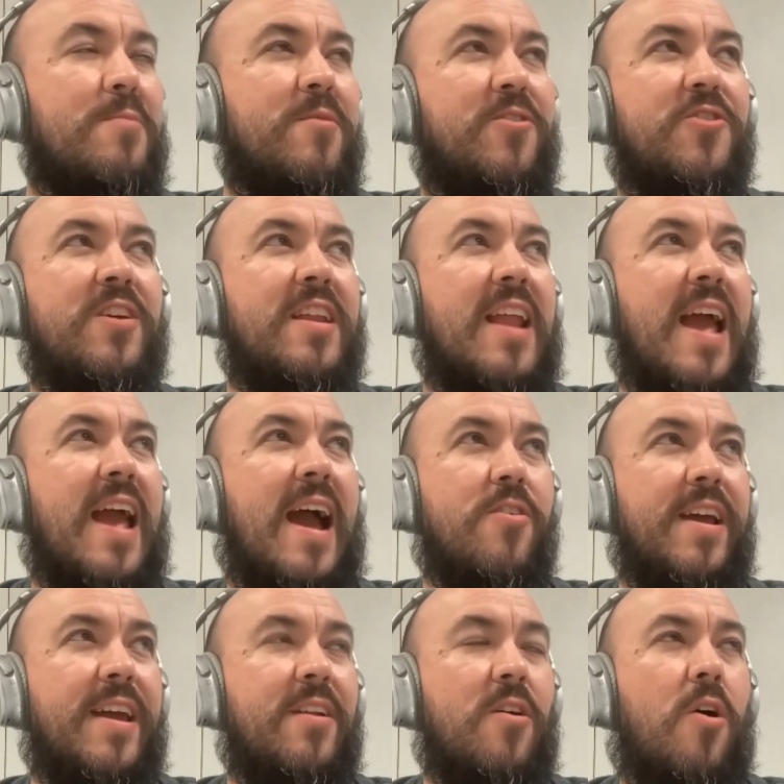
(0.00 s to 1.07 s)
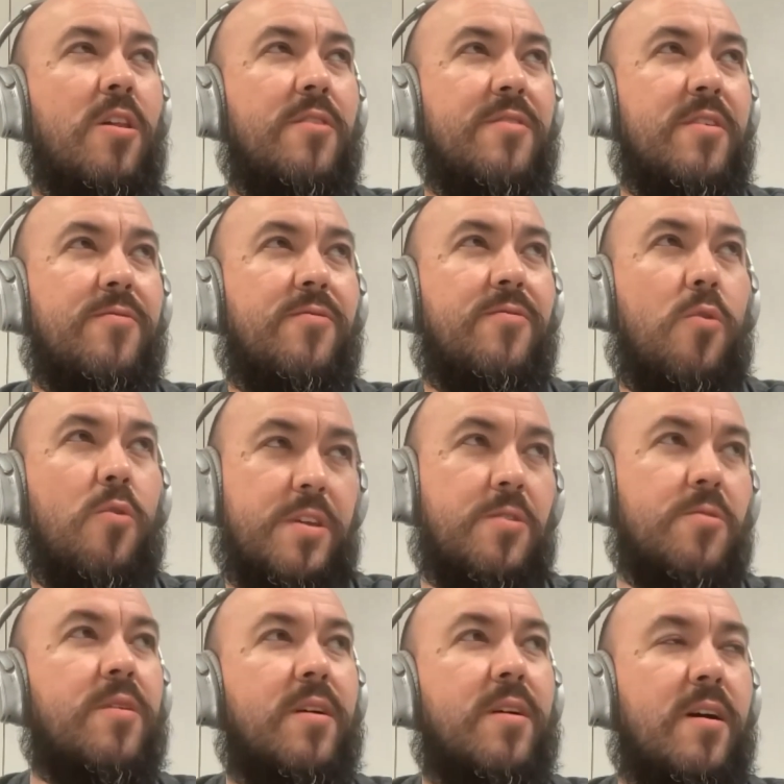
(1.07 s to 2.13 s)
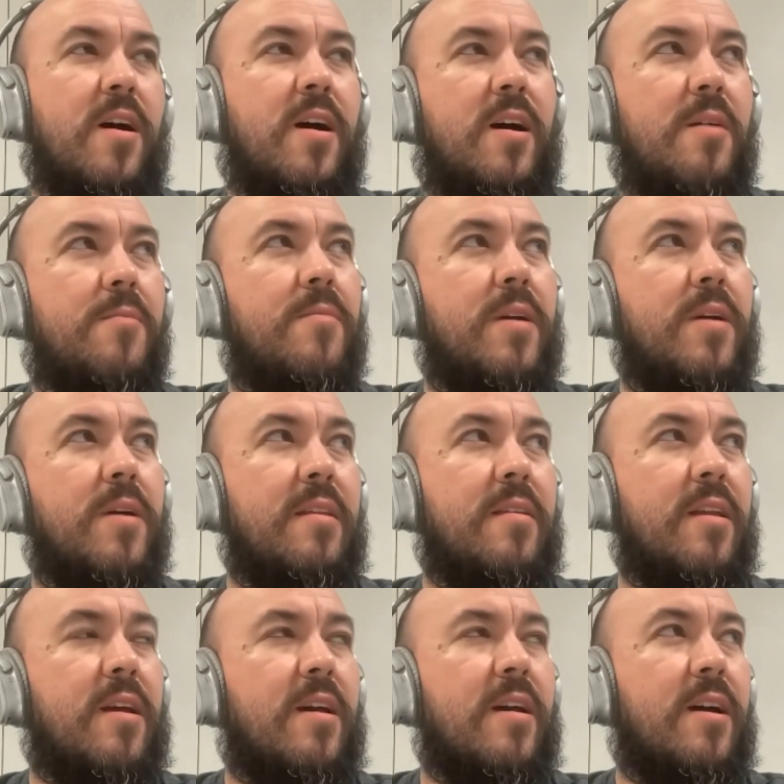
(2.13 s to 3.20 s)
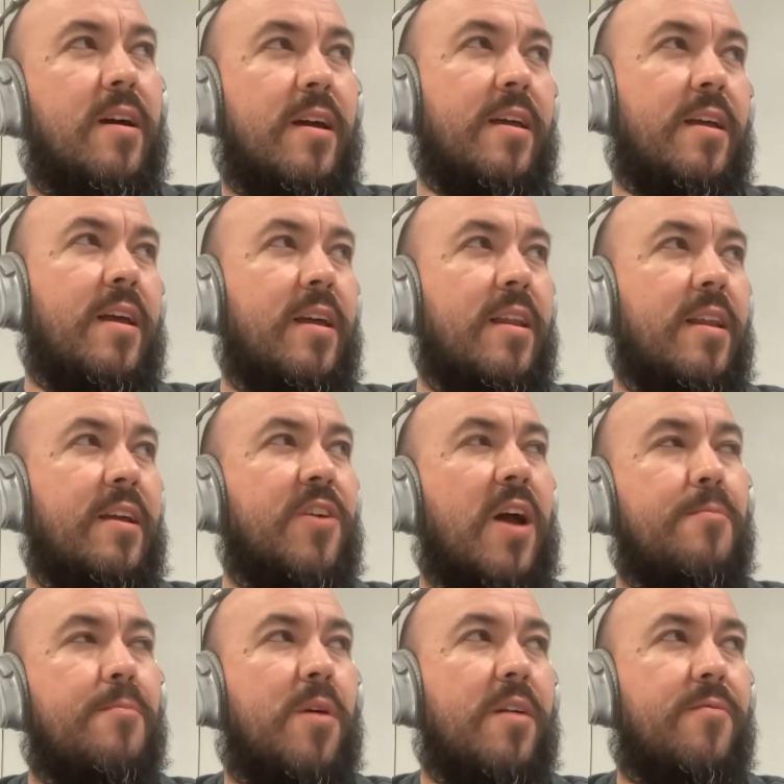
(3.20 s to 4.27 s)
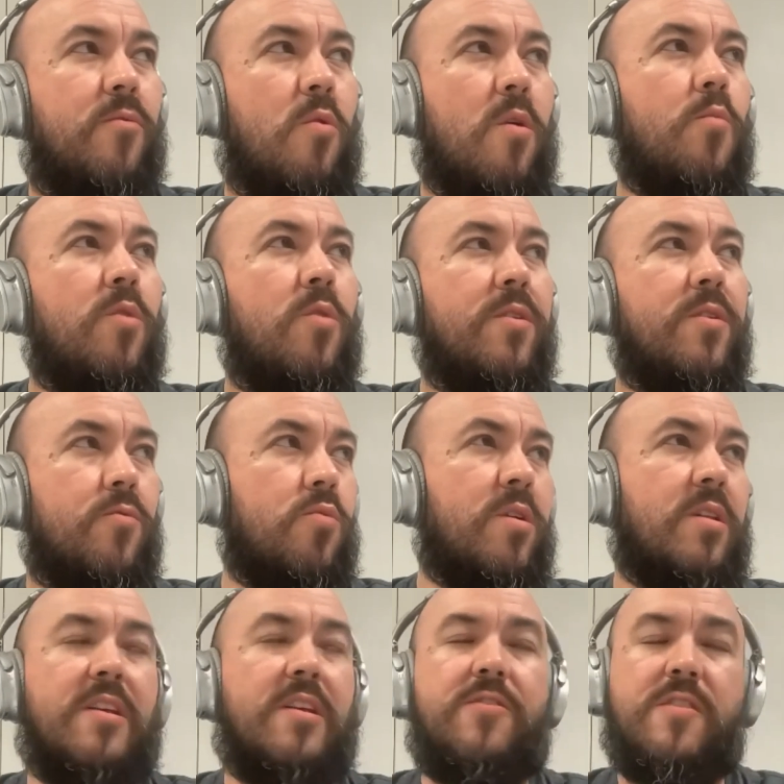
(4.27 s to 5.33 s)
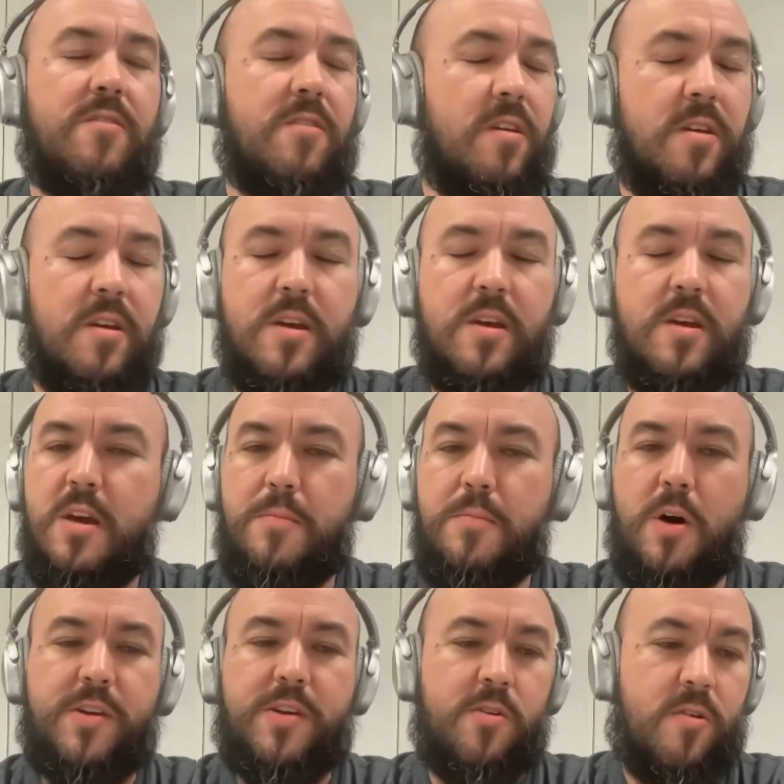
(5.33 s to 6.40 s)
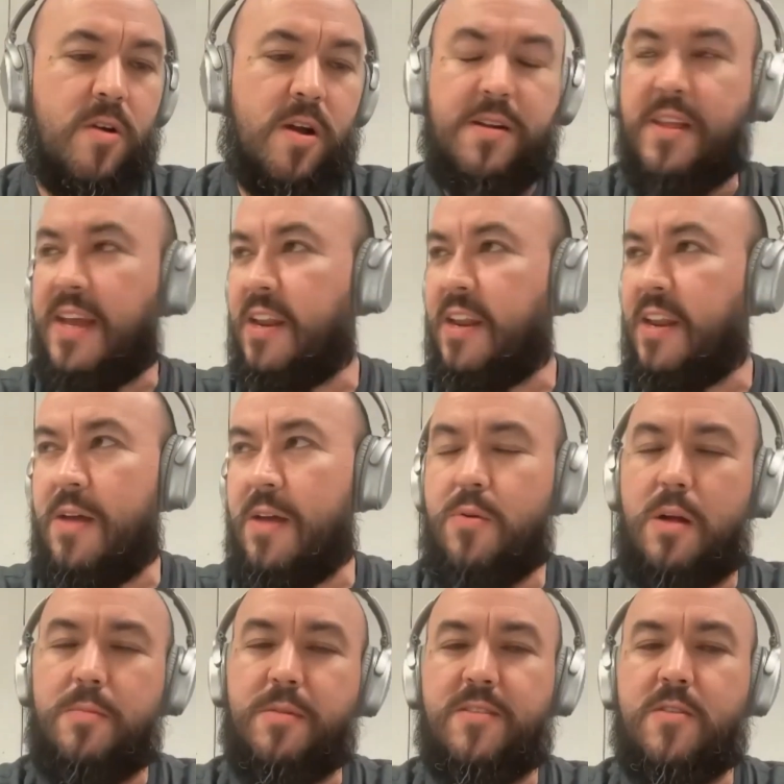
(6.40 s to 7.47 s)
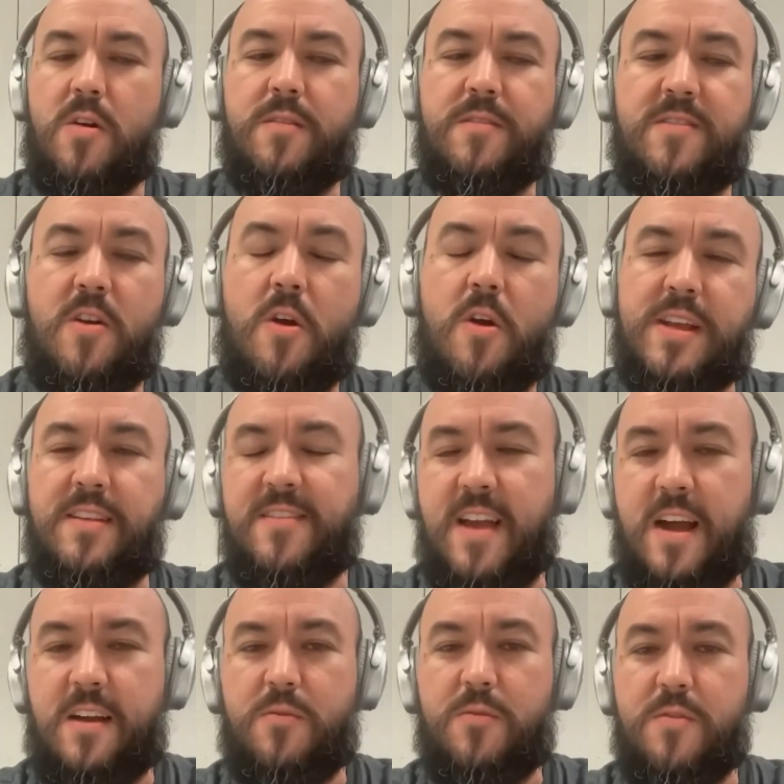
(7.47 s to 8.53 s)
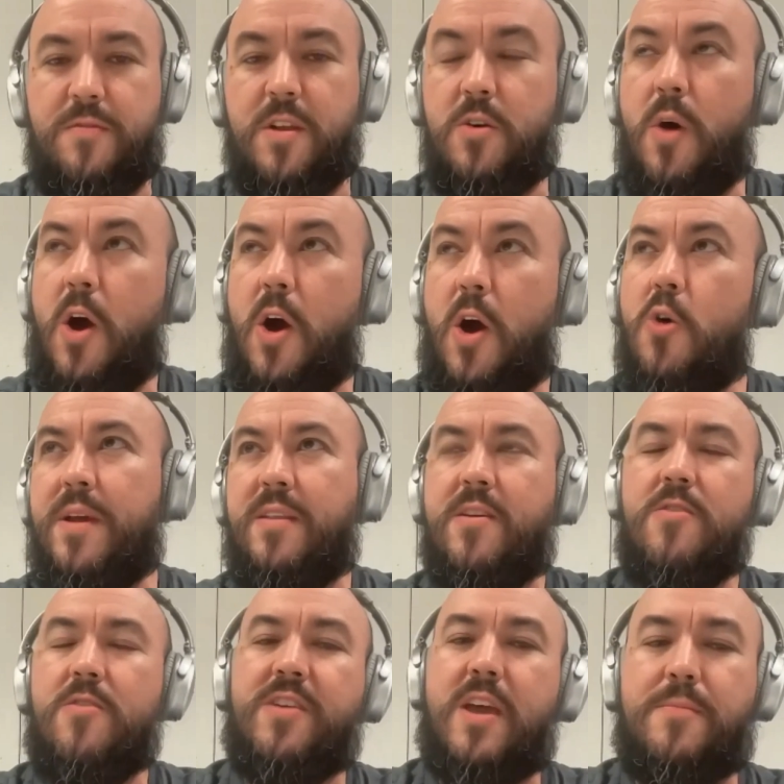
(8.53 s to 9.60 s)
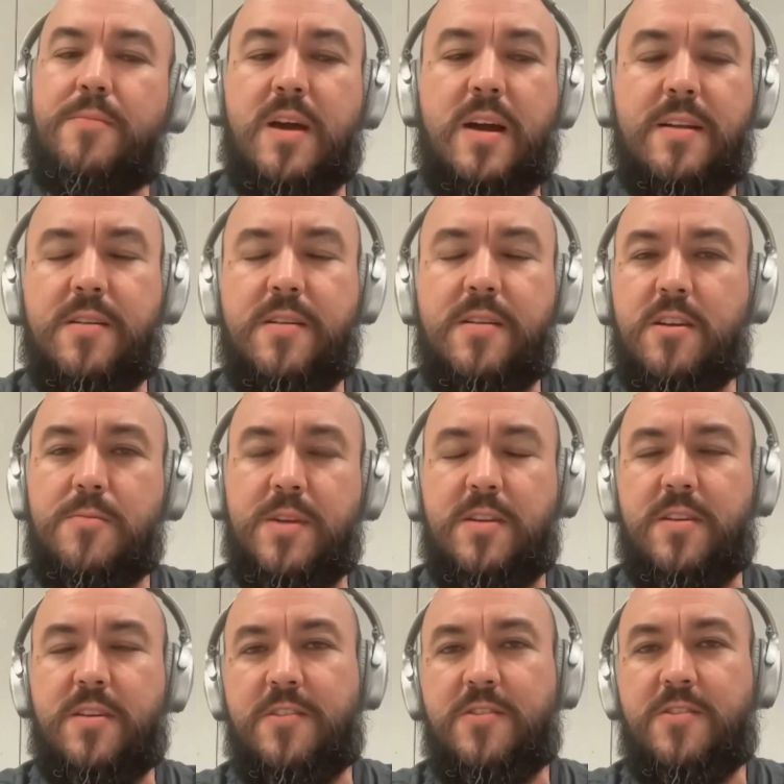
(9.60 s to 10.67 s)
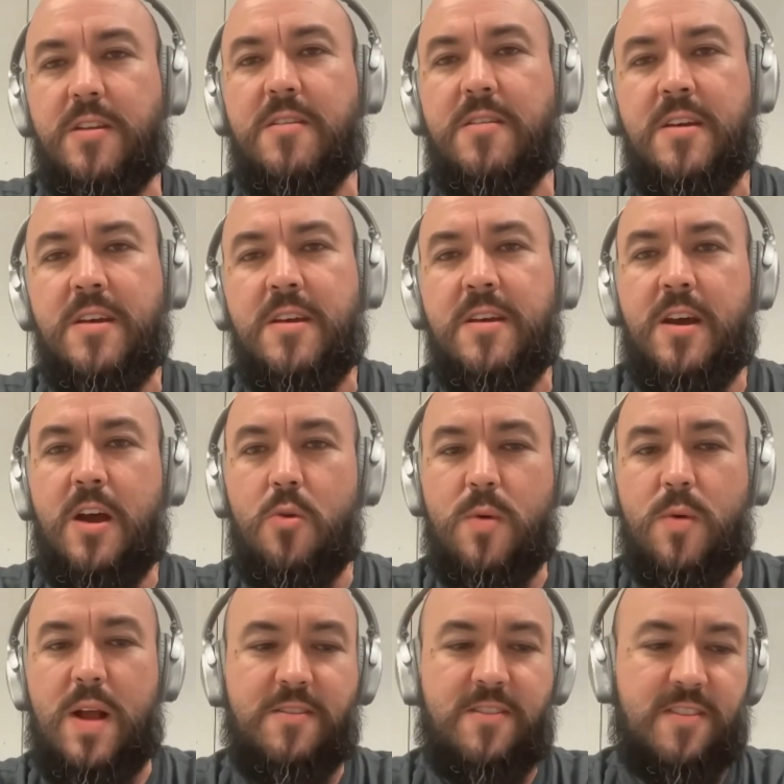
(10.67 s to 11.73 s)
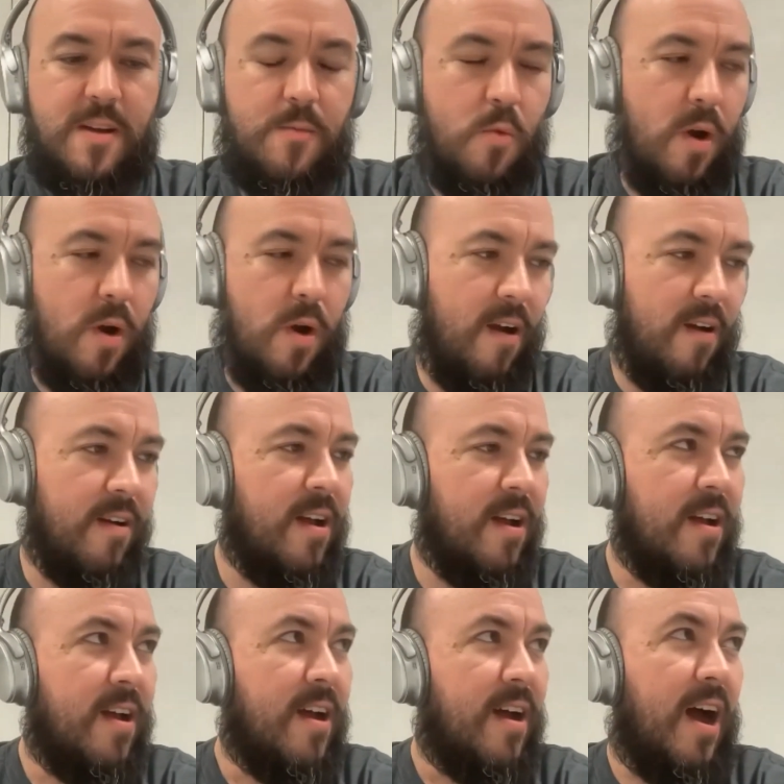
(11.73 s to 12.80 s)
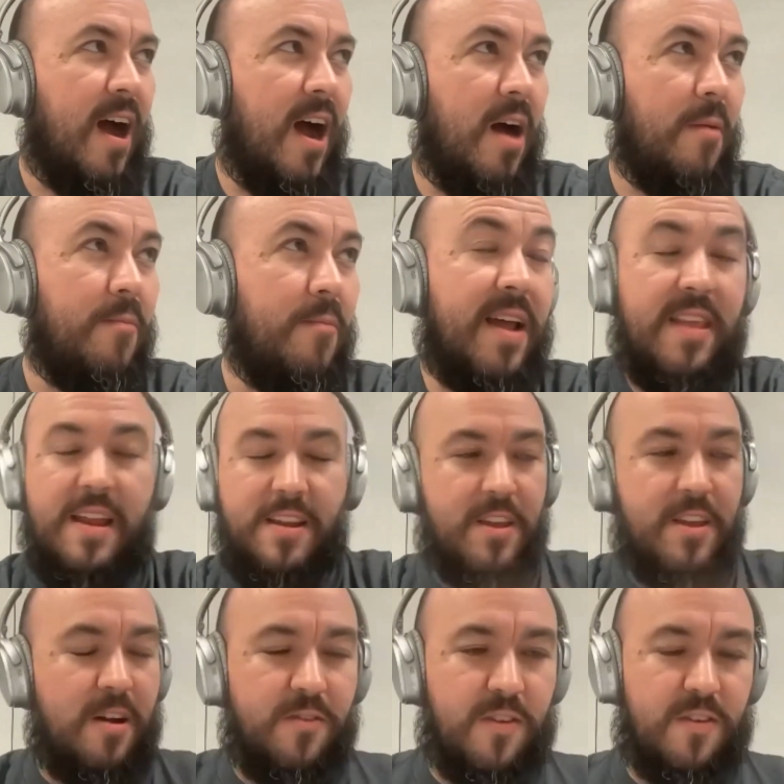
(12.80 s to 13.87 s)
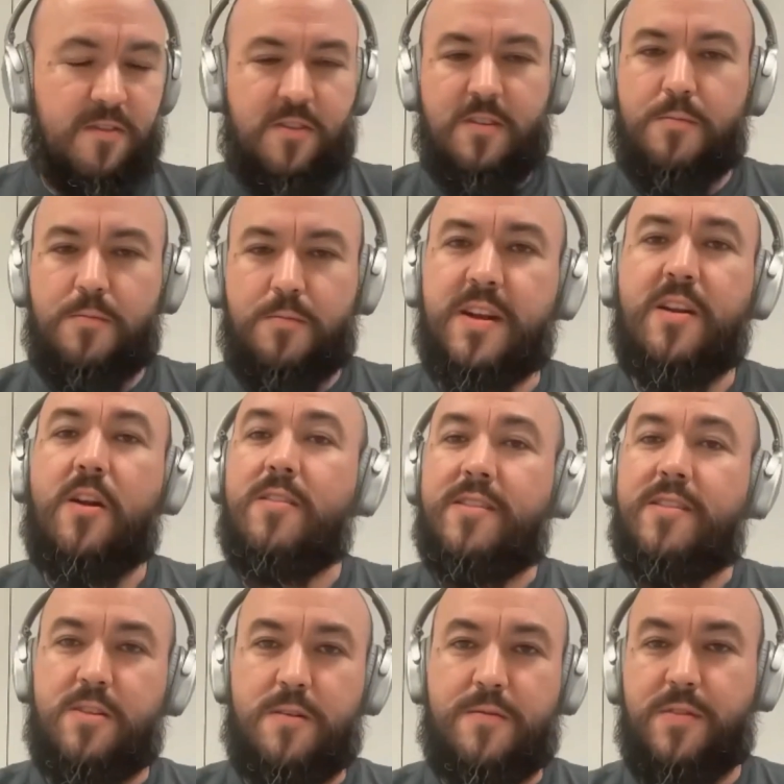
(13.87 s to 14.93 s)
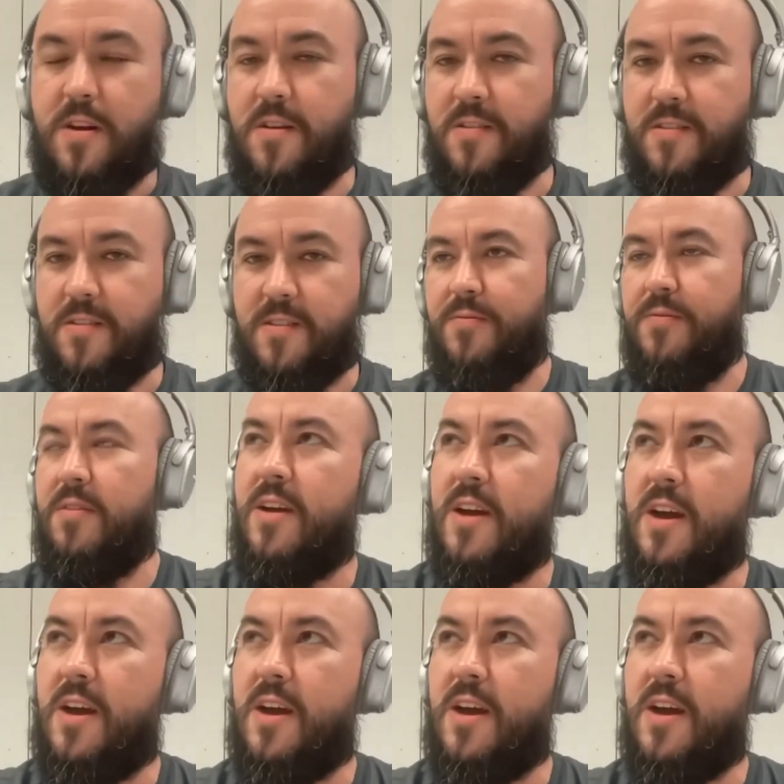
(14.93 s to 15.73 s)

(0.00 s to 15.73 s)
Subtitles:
machine aggregate all of it for you in a chatbot form was really just poking around on the internet, probably starting at Stack Overflow, hoping there's API documentation around somewhere, and then just putting it all together for yourself.